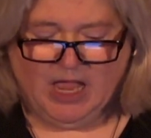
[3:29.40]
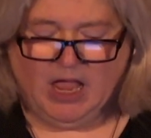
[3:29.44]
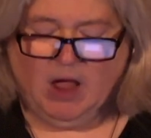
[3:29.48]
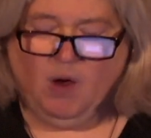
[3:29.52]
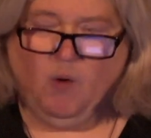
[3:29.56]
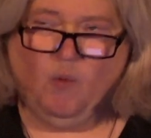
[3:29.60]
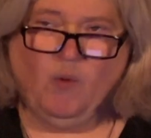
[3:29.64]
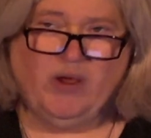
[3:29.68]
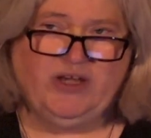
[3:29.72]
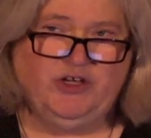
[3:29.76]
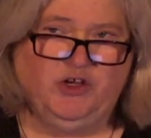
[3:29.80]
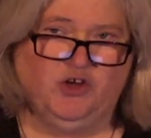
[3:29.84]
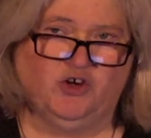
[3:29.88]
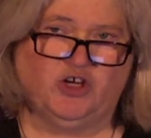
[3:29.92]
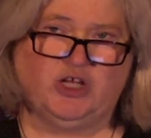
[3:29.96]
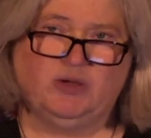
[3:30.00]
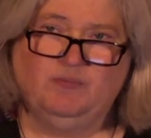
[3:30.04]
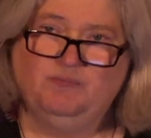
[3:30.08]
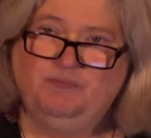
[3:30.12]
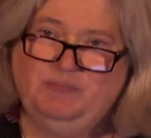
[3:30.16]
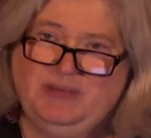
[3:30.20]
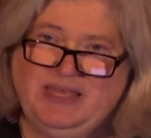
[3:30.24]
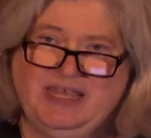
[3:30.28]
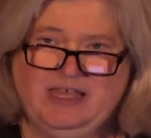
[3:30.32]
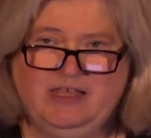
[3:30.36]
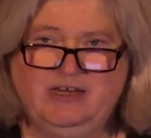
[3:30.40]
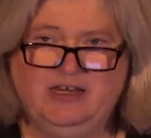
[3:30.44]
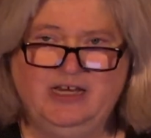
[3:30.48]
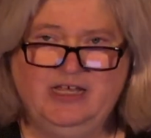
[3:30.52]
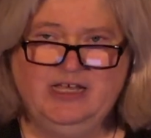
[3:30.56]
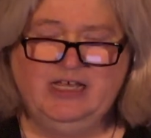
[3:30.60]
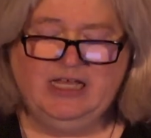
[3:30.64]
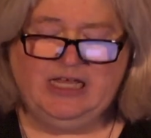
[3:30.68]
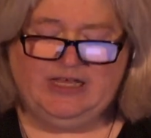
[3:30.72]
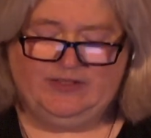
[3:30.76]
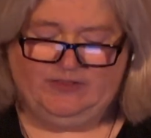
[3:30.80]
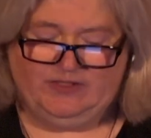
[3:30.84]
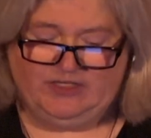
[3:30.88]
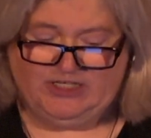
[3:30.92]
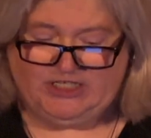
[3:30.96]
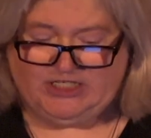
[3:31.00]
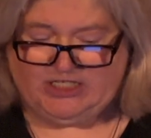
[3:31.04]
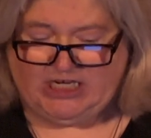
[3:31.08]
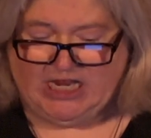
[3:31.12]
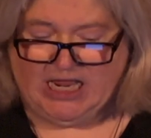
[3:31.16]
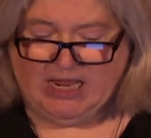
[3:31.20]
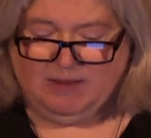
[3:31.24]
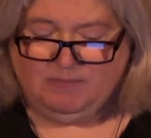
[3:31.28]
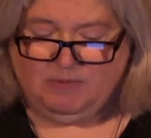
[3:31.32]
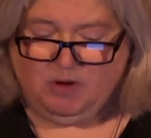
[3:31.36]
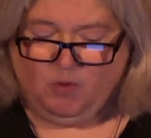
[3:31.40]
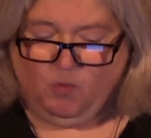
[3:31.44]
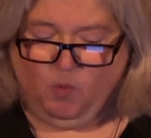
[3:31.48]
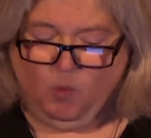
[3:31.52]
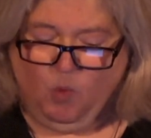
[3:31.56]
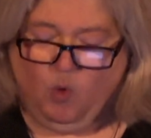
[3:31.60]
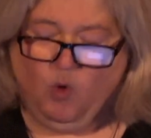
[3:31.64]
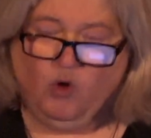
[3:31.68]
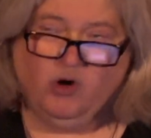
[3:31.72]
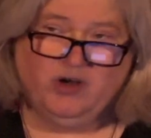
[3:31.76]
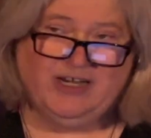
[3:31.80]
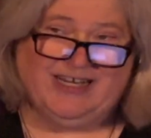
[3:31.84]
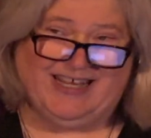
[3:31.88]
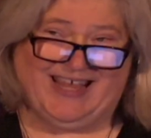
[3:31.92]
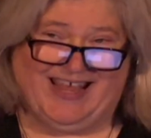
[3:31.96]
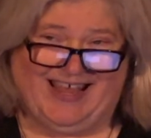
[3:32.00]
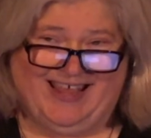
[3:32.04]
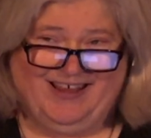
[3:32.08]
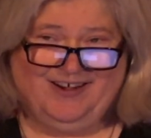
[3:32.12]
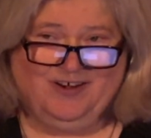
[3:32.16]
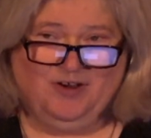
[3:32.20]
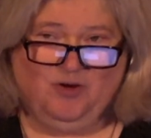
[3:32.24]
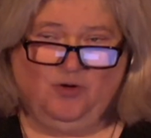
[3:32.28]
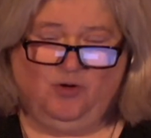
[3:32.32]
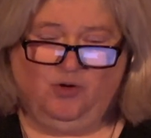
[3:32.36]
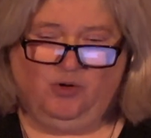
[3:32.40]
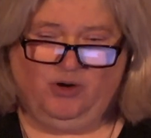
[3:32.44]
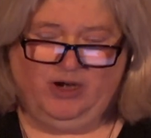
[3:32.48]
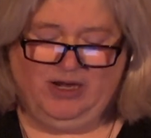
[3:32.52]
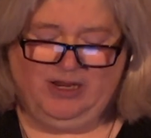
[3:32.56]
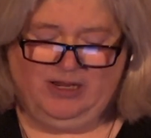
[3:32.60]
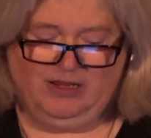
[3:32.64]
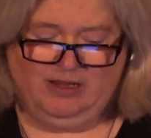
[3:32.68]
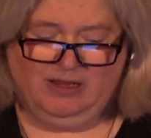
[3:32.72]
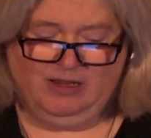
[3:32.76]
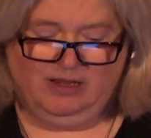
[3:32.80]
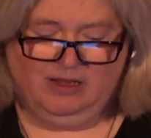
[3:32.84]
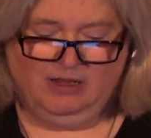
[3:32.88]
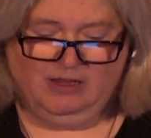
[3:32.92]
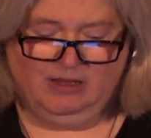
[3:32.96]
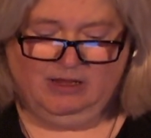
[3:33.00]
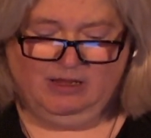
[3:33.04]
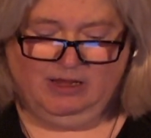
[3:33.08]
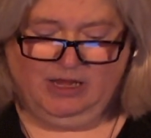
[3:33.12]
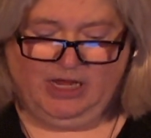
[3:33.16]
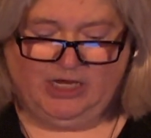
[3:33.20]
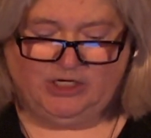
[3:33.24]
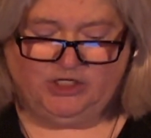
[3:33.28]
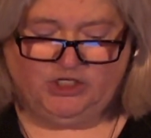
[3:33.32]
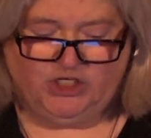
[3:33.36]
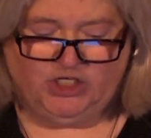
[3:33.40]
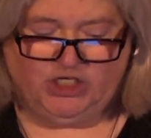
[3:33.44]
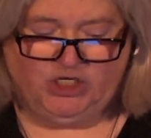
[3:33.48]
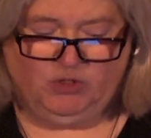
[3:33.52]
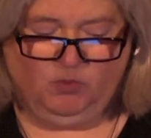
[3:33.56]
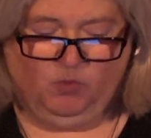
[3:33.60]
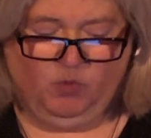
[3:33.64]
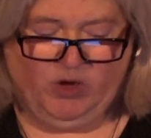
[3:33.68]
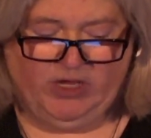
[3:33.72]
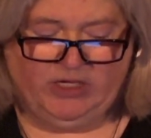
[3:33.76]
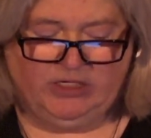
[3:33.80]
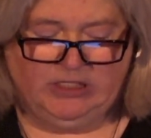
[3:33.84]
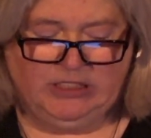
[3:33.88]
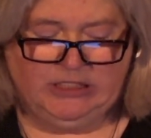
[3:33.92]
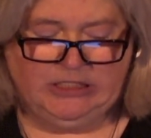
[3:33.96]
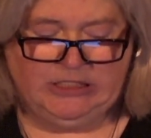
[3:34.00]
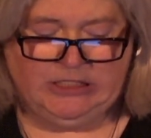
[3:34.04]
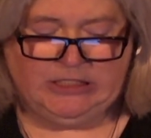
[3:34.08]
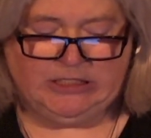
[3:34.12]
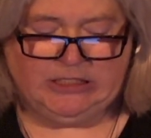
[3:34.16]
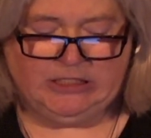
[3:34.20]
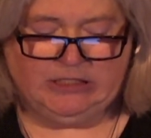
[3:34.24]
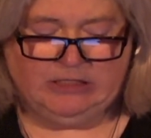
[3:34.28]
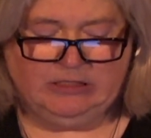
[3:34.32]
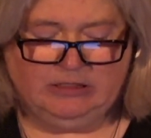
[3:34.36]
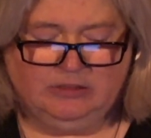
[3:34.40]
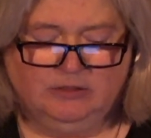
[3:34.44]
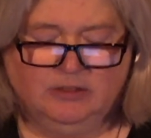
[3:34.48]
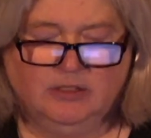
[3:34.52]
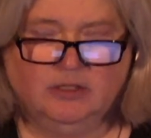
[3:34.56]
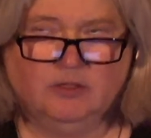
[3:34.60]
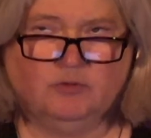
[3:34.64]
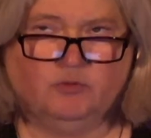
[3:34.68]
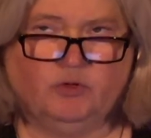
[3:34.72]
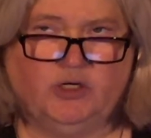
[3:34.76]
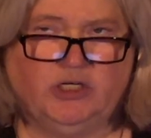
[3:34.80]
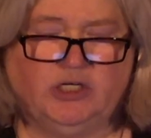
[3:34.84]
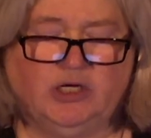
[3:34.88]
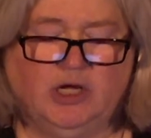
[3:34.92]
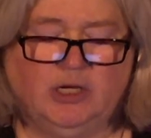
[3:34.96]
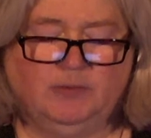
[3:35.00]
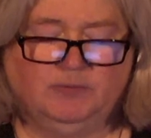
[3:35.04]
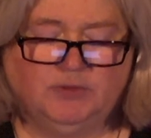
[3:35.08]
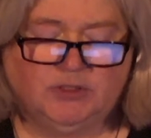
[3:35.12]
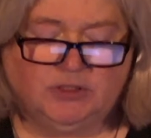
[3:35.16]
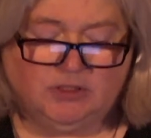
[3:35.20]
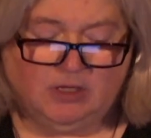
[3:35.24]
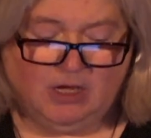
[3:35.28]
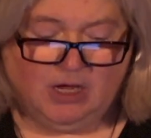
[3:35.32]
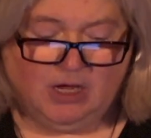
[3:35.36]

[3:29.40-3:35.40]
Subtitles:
When you're competing in the same award category, and she wins 3 times,